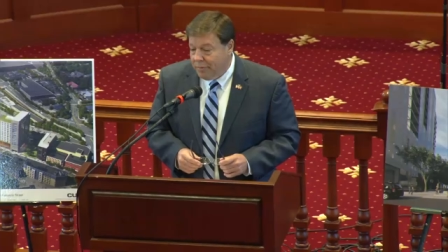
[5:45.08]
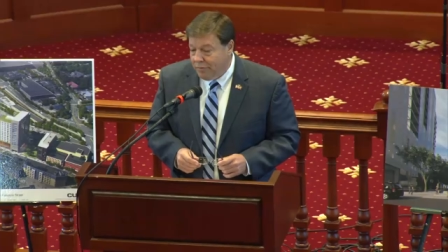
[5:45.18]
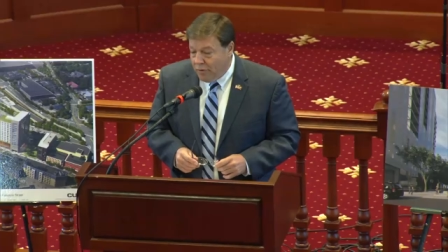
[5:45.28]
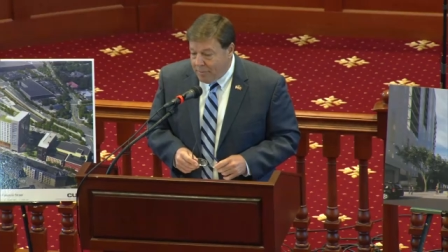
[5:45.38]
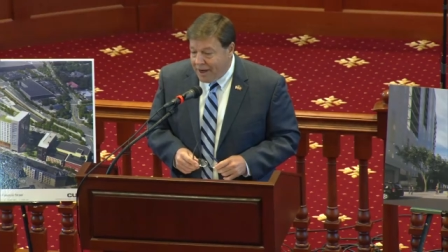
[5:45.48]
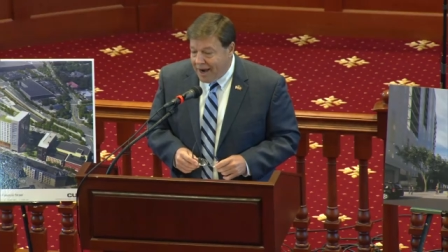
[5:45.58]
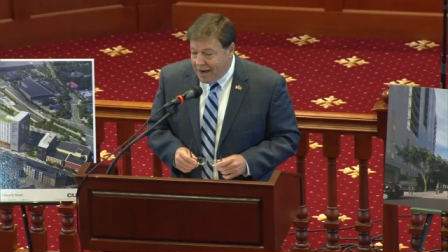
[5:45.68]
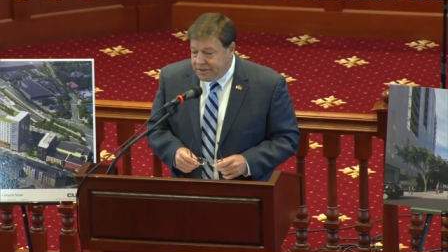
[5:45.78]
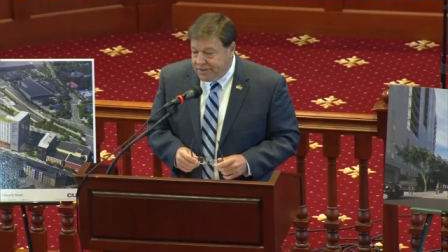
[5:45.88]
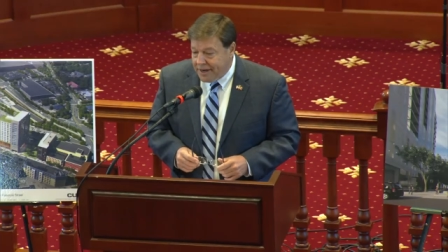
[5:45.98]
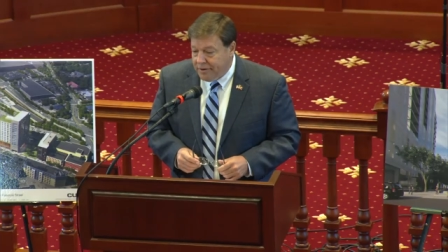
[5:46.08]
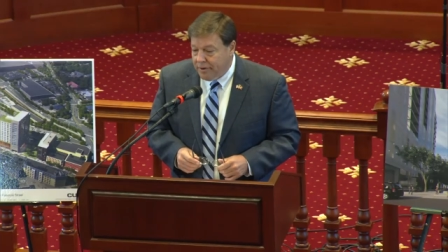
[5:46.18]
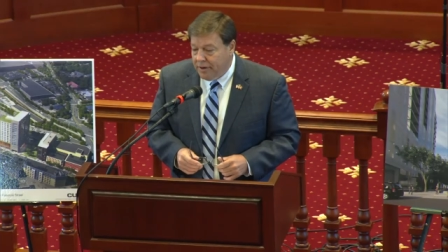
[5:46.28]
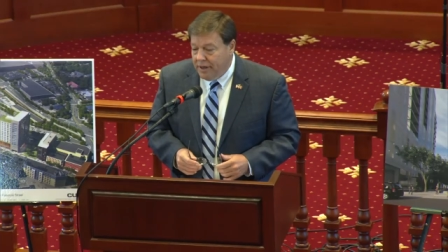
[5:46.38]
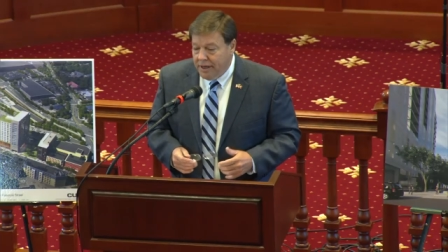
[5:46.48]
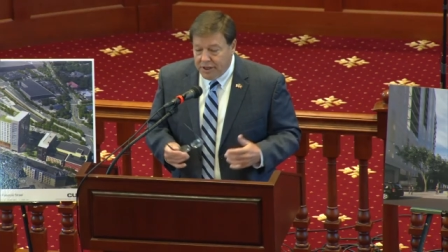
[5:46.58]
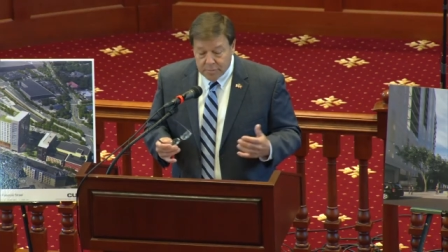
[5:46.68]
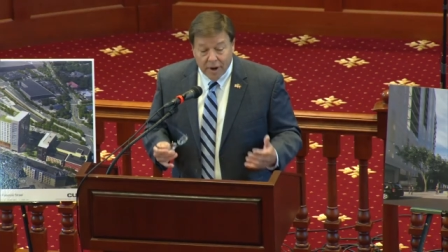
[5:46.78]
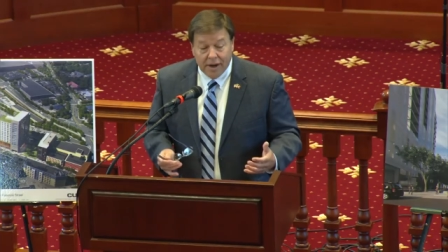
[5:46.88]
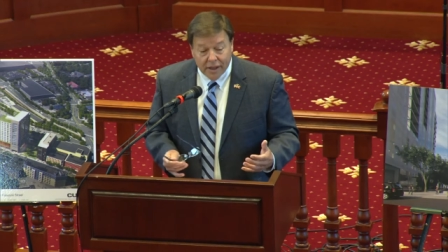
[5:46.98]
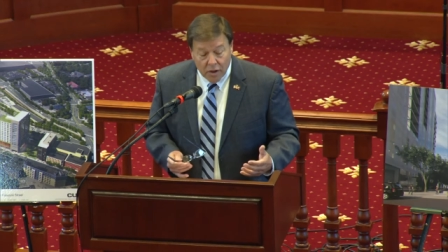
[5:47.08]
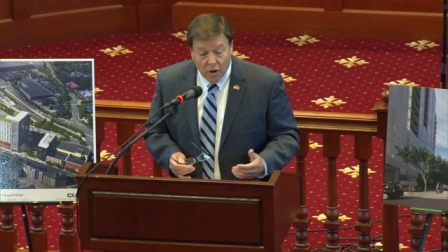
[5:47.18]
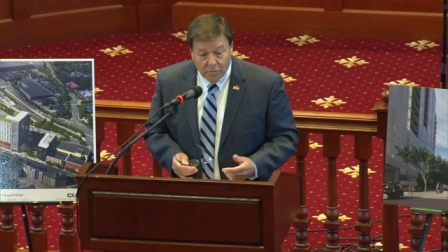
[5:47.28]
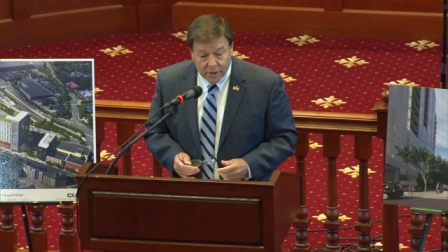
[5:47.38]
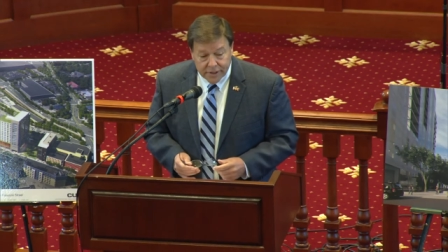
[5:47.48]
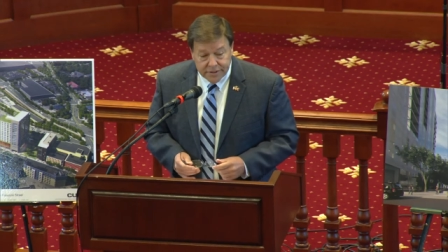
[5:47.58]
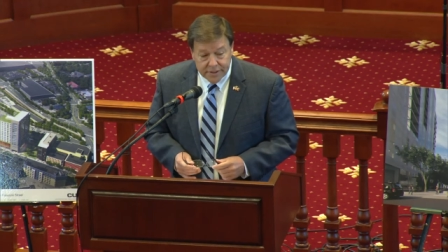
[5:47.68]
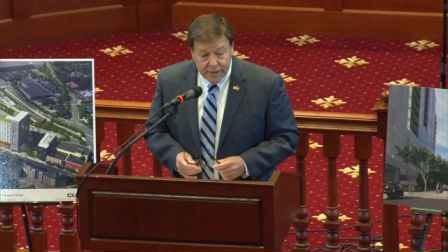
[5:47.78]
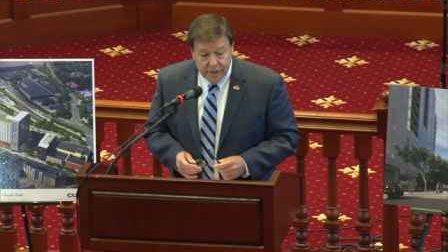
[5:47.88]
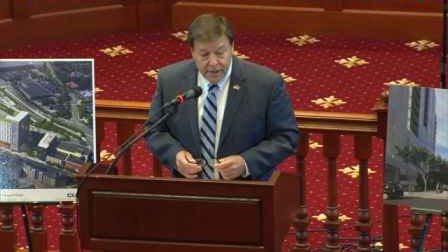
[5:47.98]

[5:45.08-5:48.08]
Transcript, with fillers: of a performing arts center as part of that complex.